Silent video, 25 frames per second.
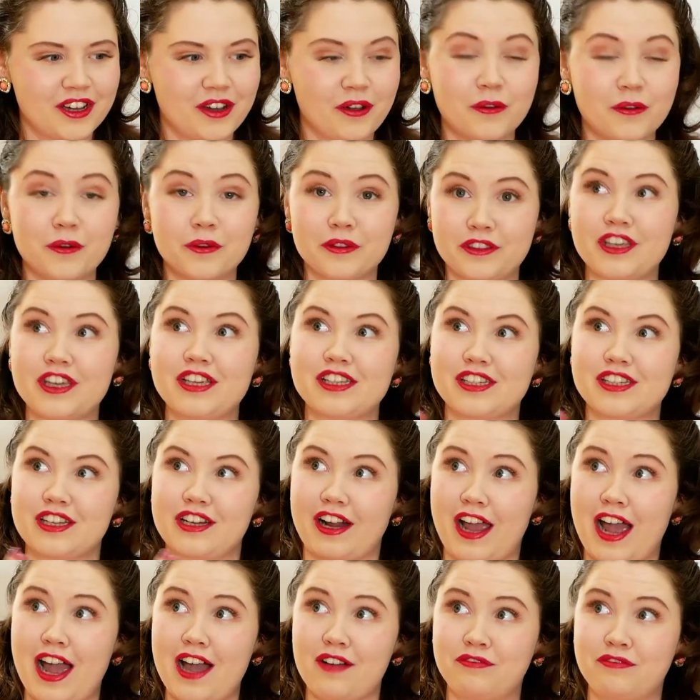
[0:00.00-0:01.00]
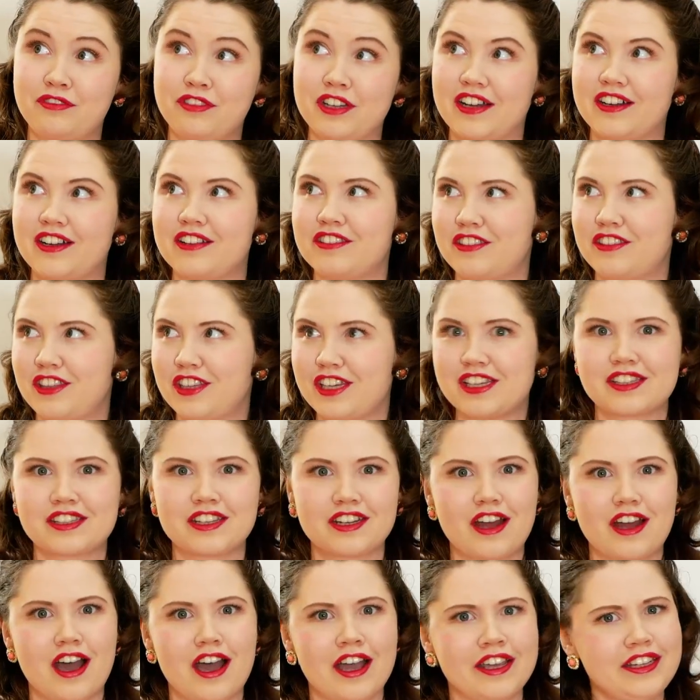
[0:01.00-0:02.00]
or things that I have done and things that
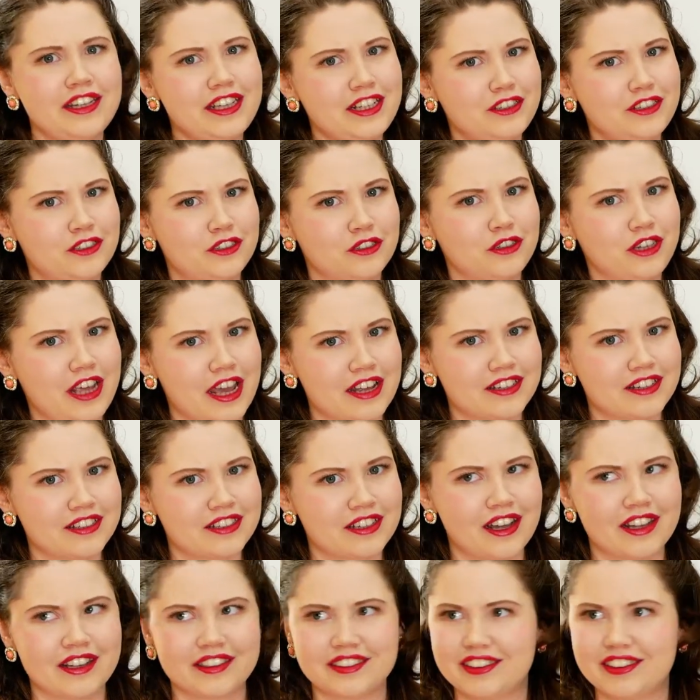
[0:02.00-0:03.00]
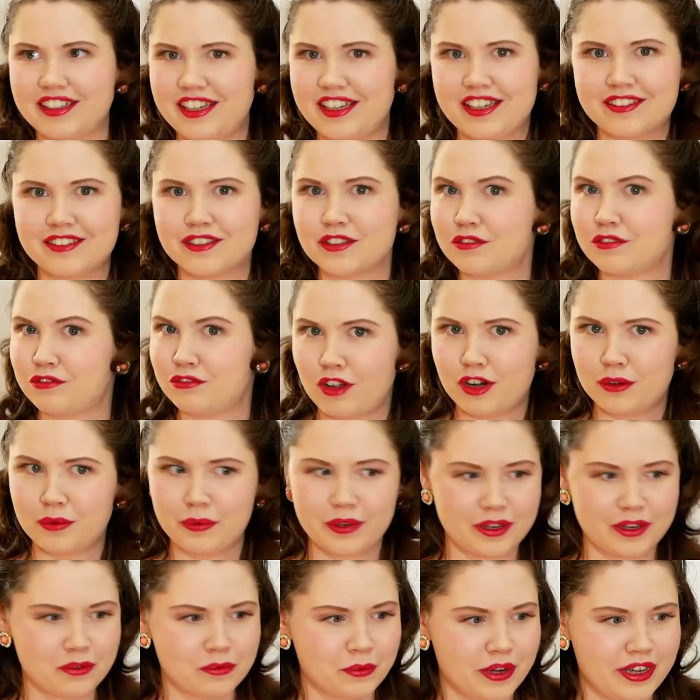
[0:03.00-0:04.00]
I need to get done in the
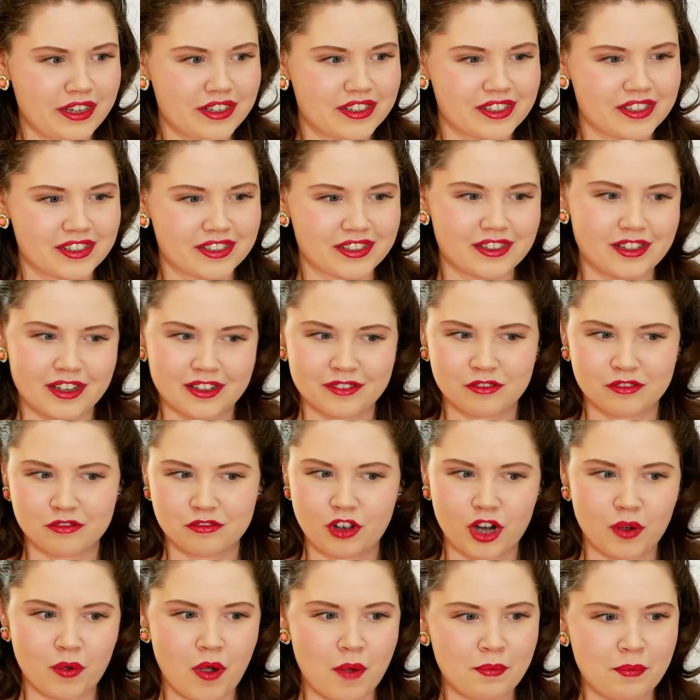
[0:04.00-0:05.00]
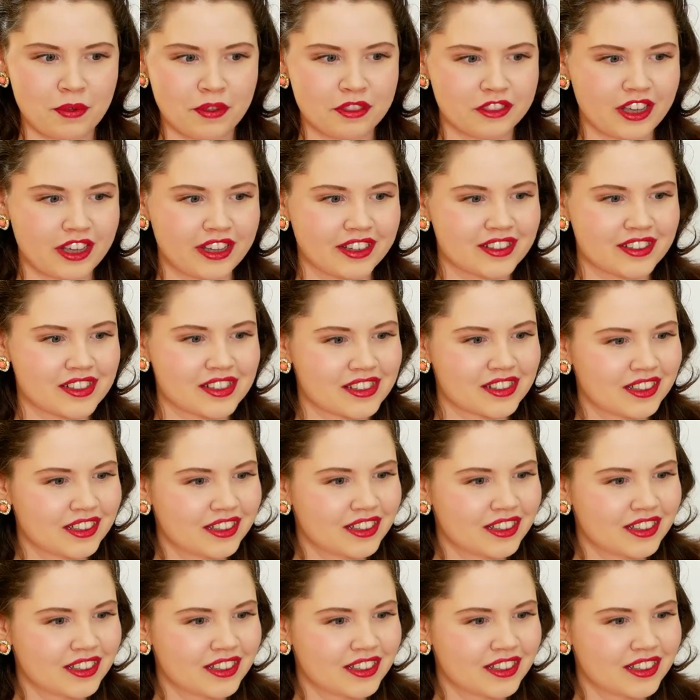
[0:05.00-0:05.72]
following weeks and follow up on things.